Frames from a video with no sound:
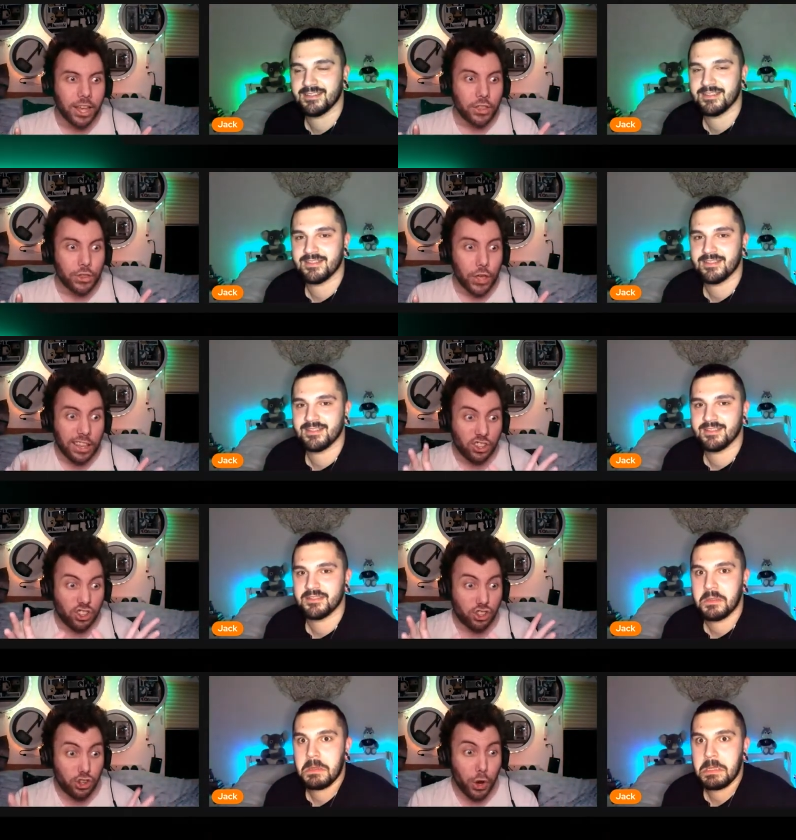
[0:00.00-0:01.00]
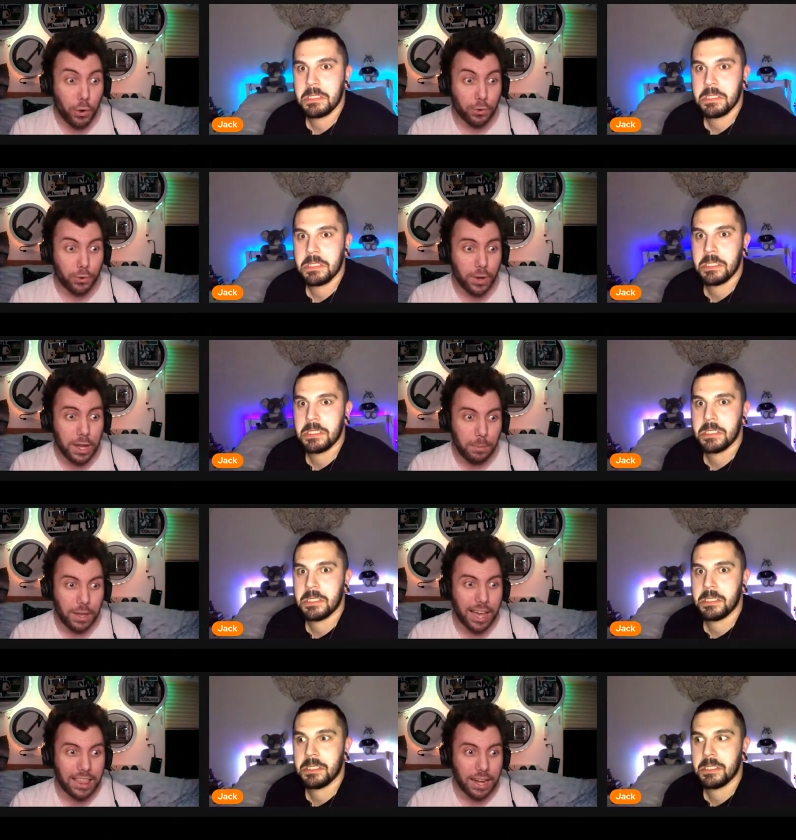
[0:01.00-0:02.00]
Speaker 1: That's so creepy. And
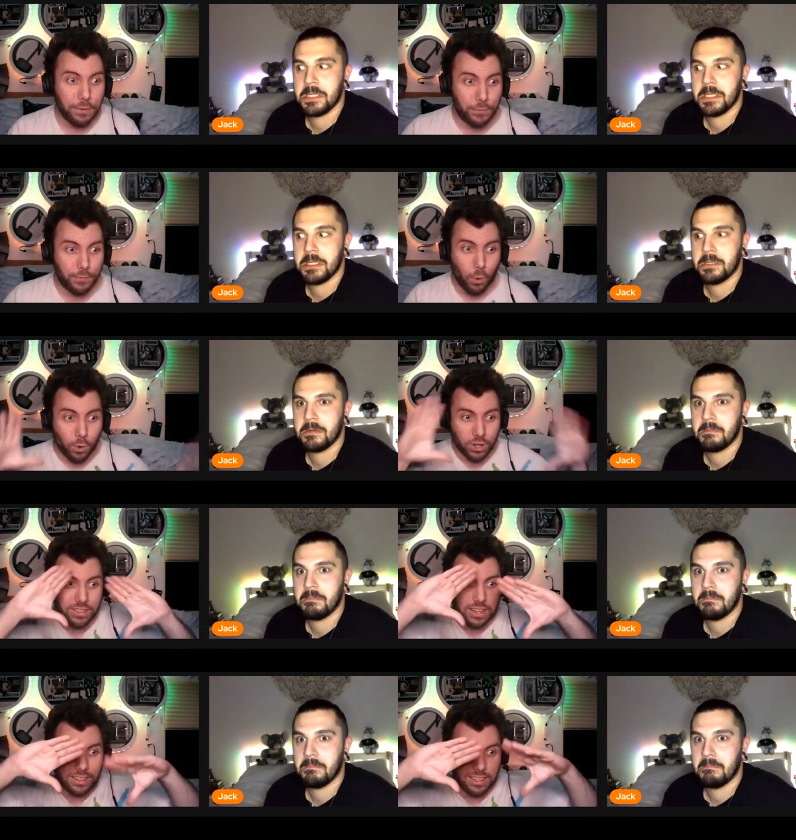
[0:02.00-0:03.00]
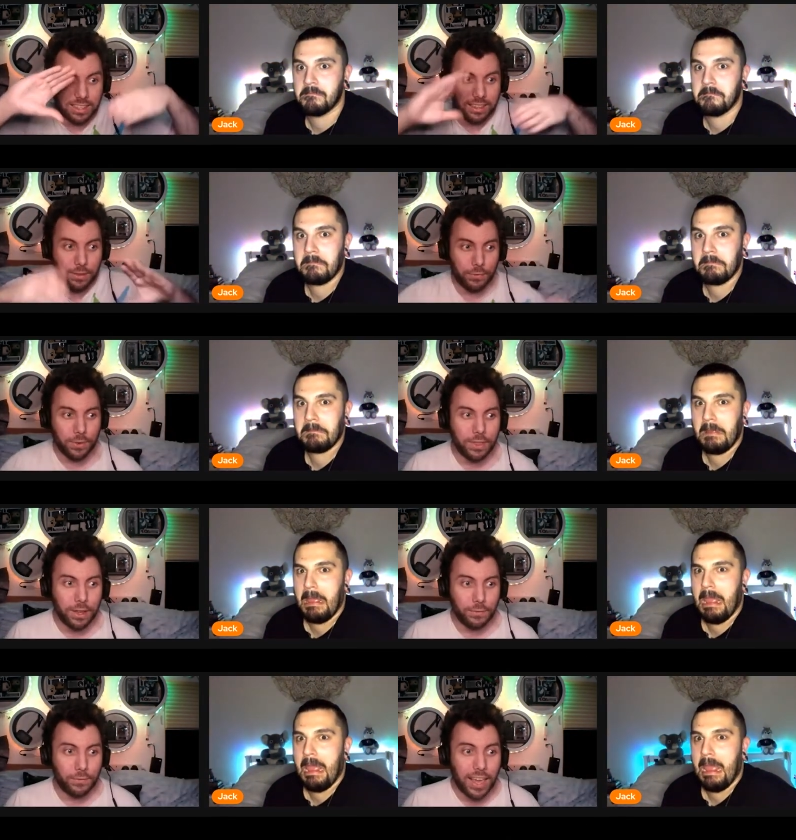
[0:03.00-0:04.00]
then it forges into the different like
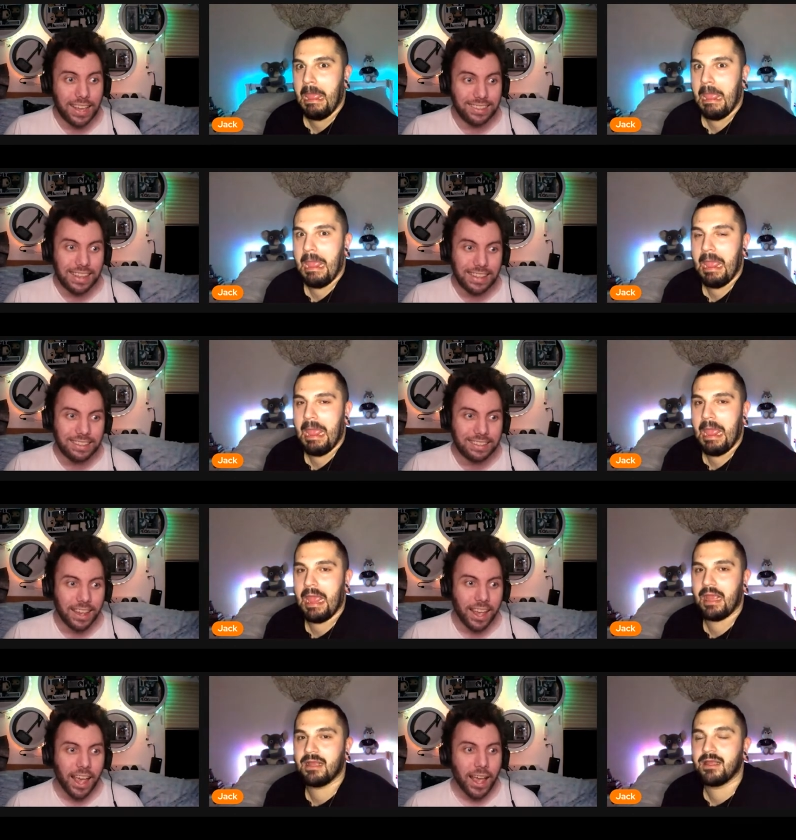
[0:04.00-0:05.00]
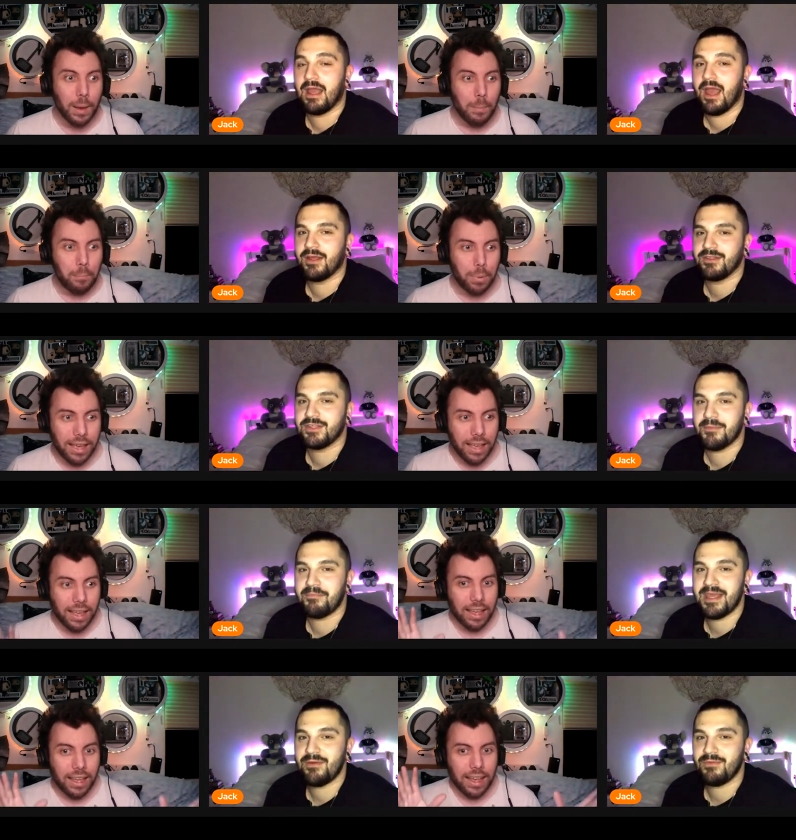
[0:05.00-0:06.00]
faces.
Speaker 2: But the
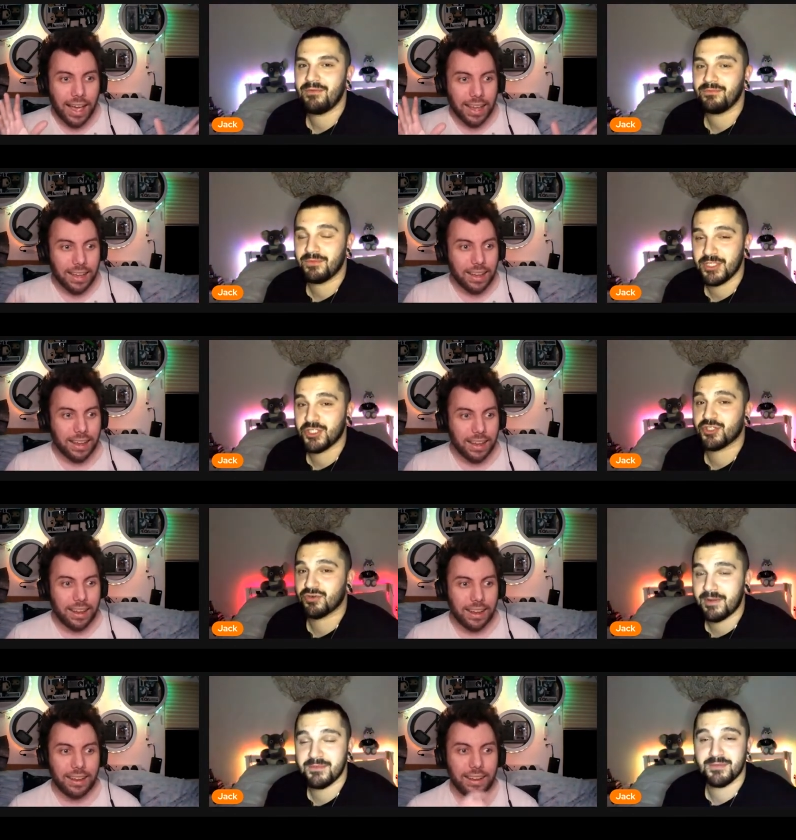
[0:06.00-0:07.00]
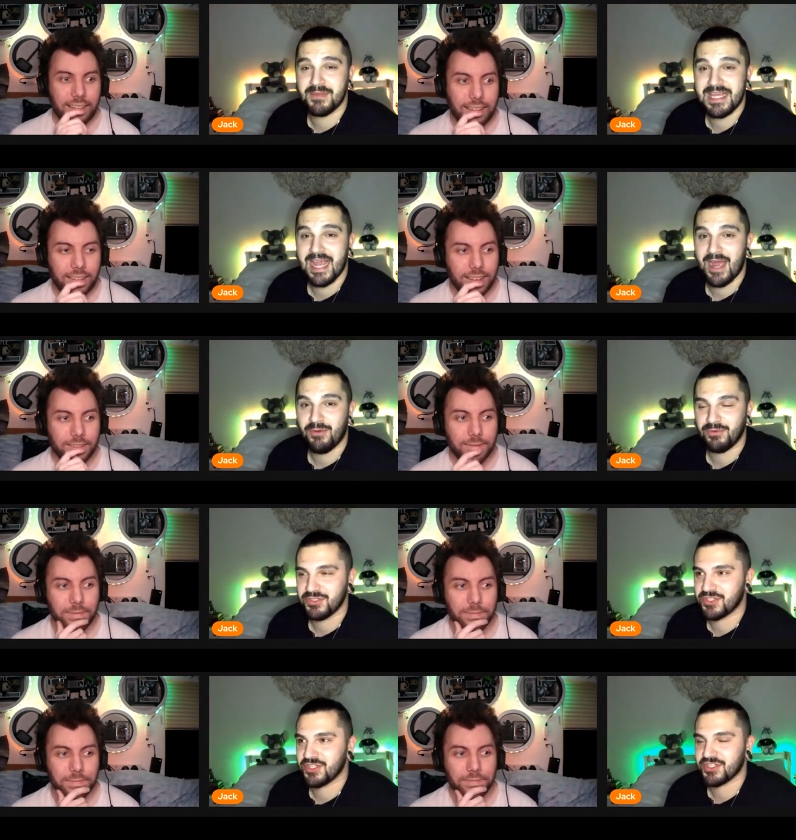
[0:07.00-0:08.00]
bit uh, which tripped me out was
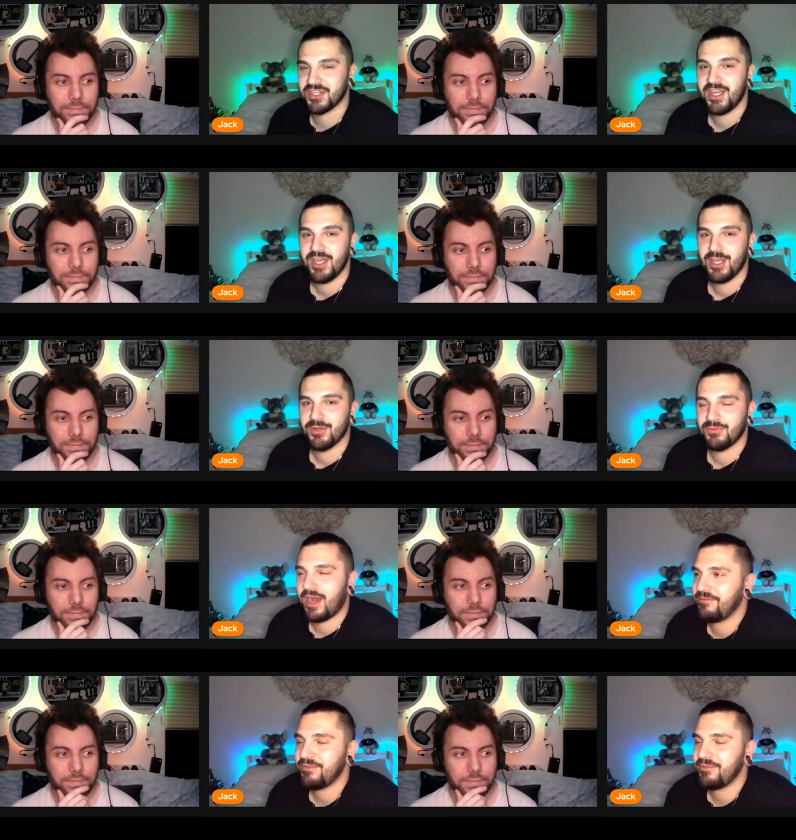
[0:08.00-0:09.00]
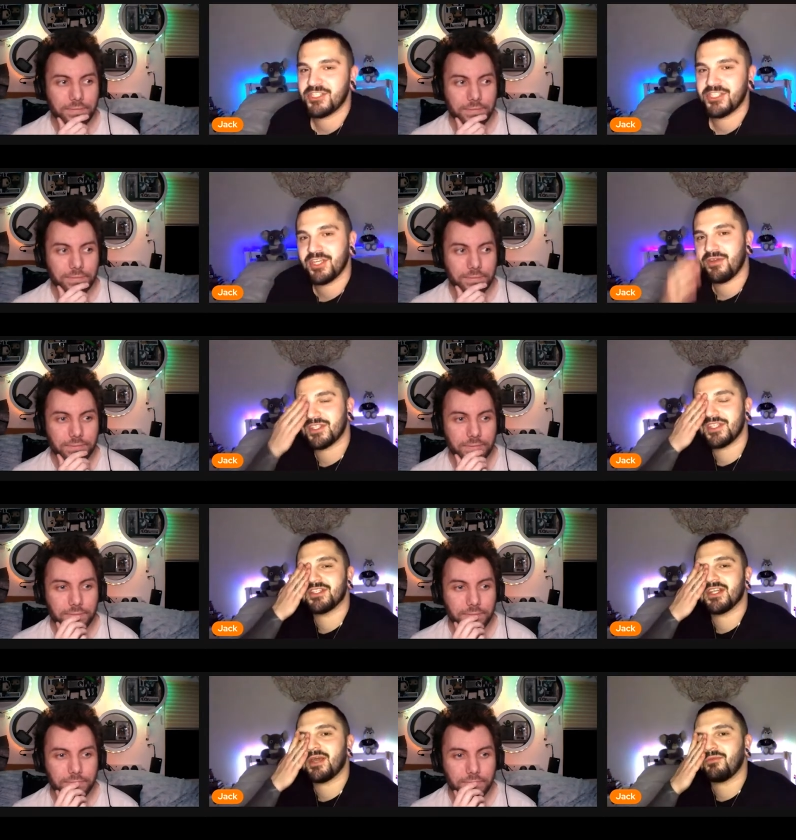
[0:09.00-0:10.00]
just I think when she goes into
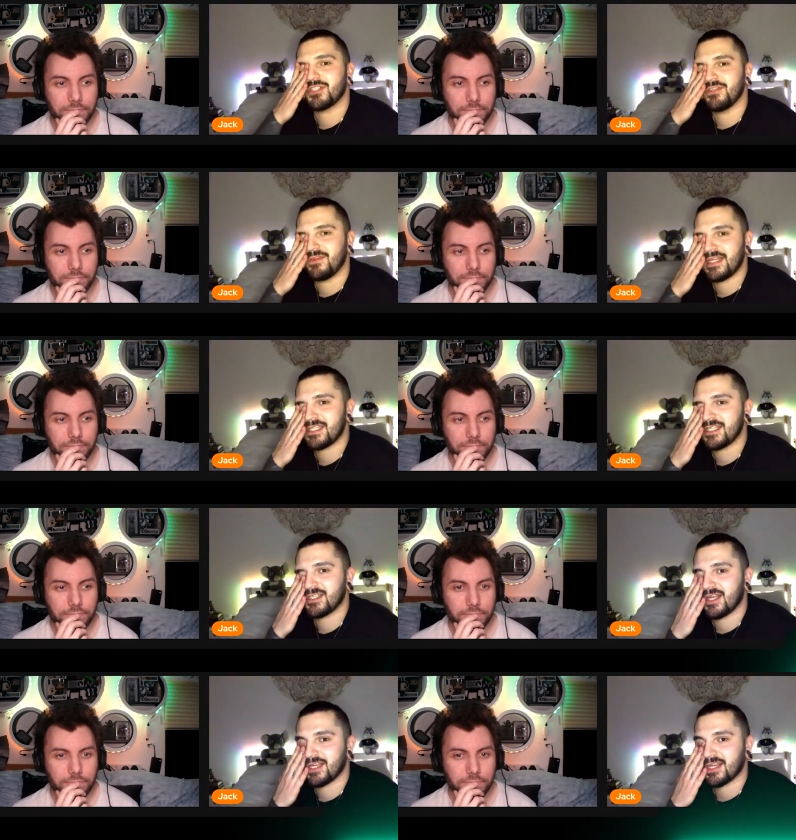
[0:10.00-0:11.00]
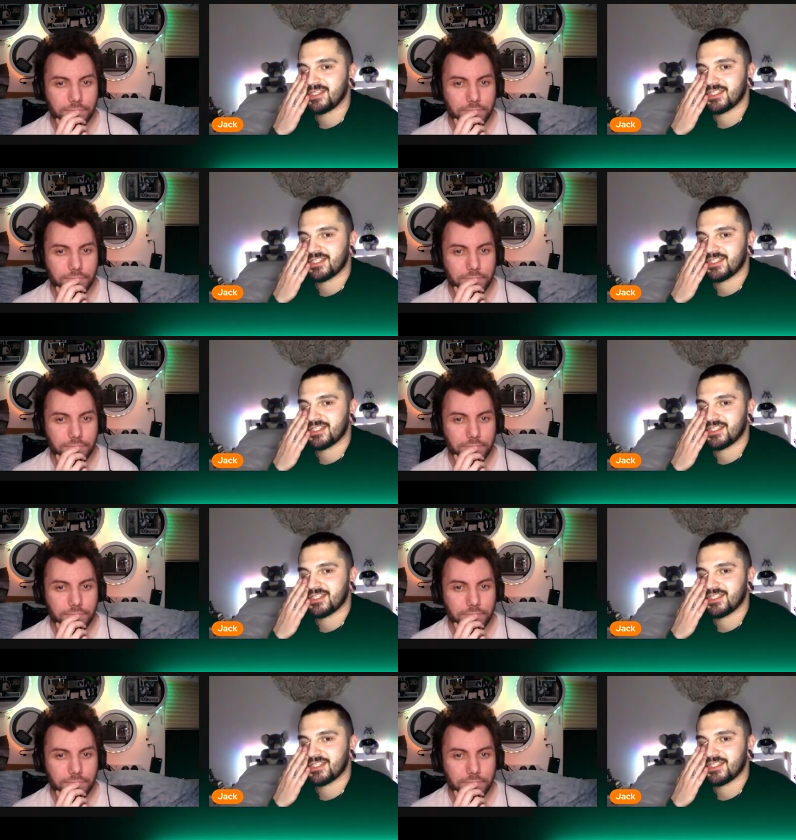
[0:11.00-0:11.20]
like what she thinks is like a